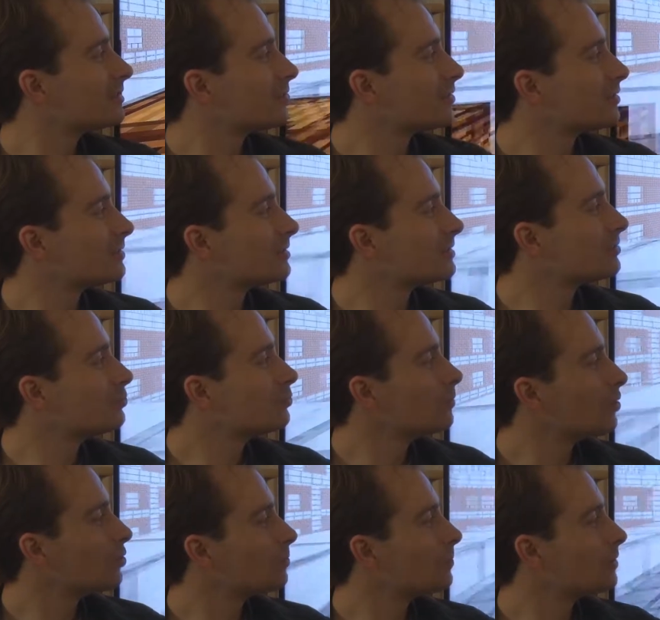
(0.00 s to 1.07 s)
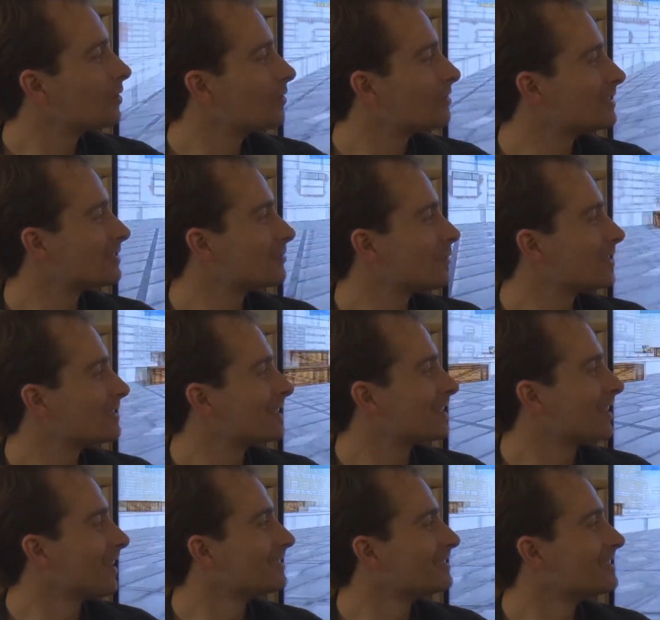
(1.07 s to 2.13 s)
so in the zoom mode, because otherwise I
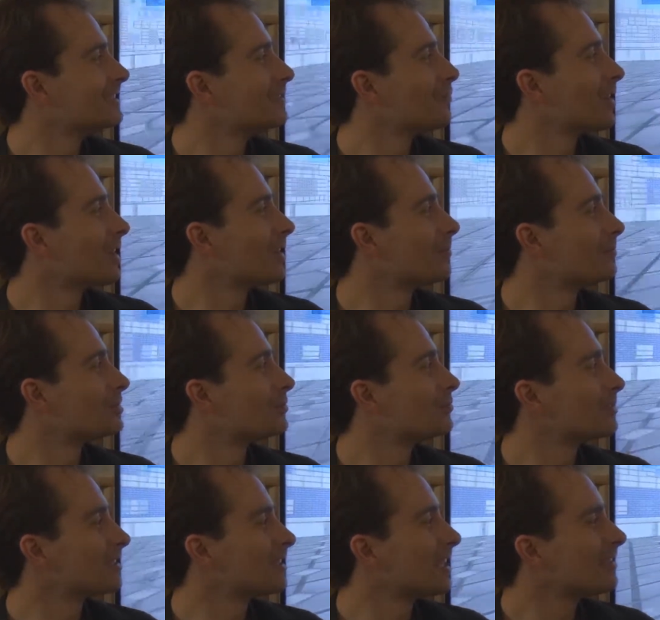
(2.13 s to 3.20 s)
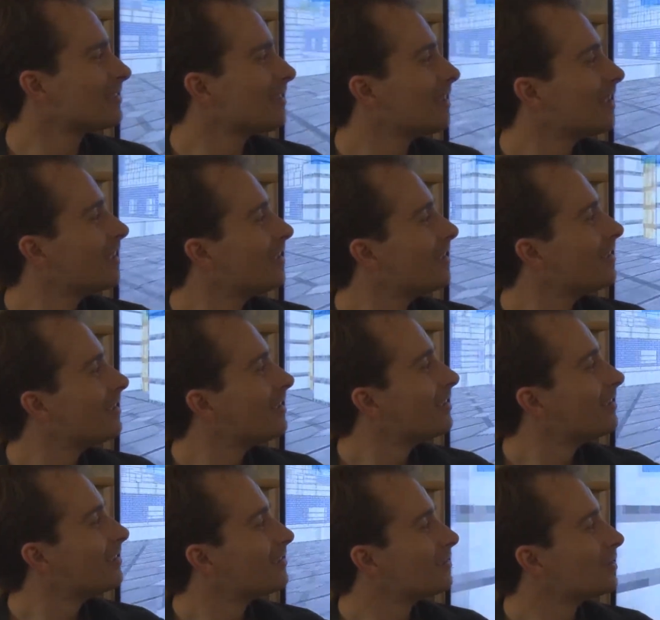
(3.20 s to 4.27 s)
can't see where I'm shooting at.
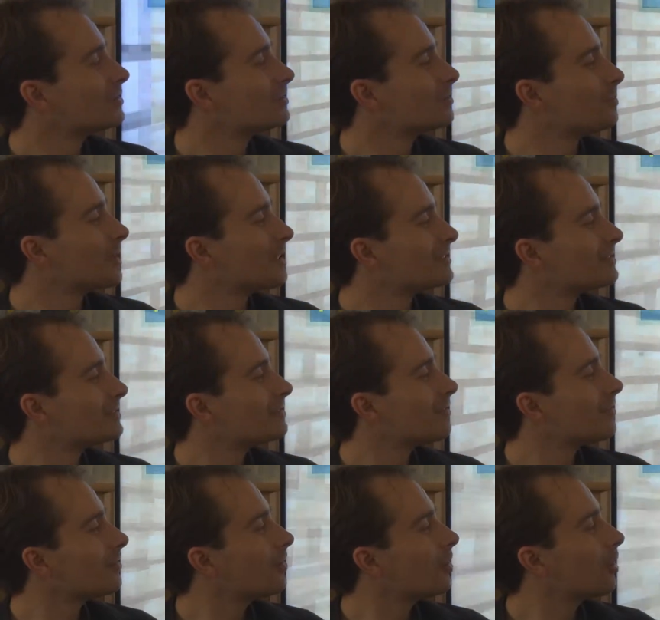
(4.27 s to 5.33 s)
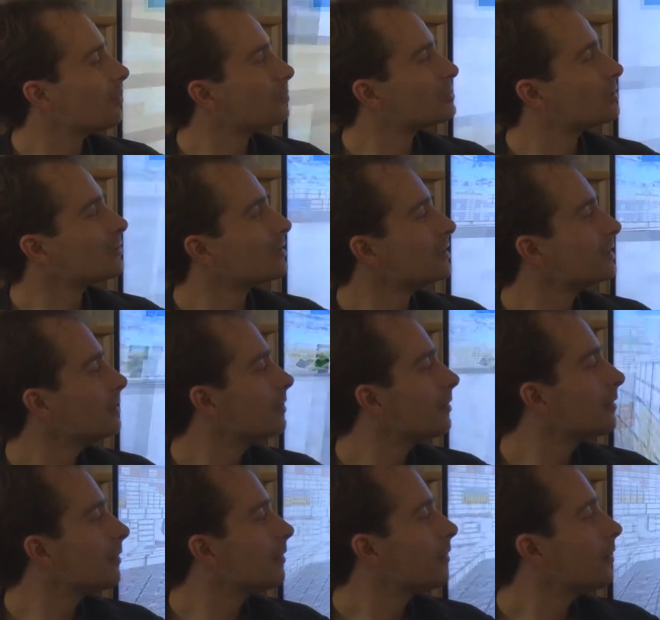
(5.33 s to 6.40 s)
Not the best option here.
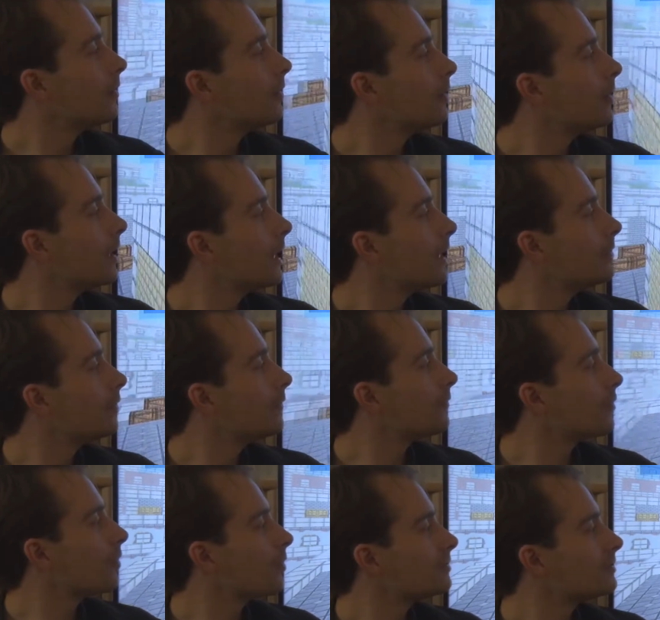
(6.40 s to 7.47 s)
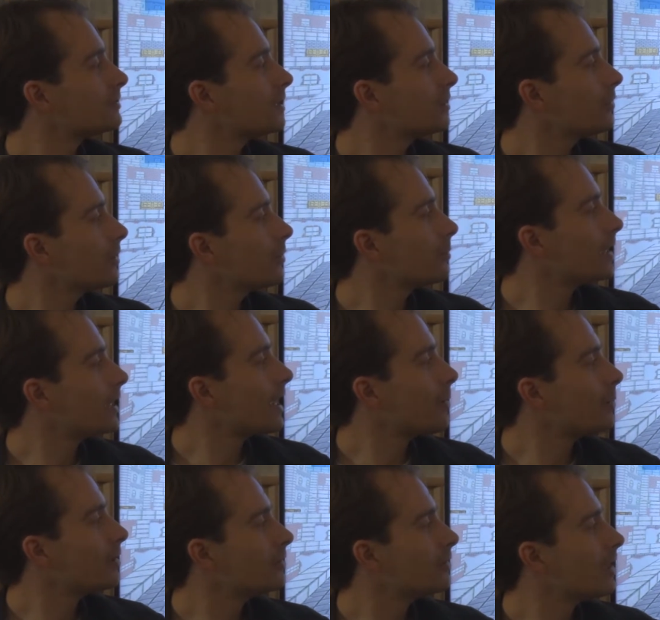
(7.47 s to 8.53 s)
And of course there are my
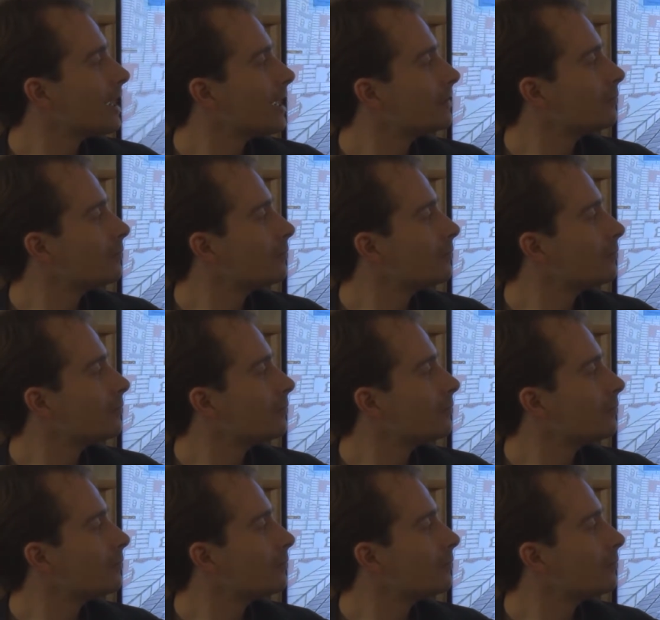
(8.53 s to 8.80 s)
enemies.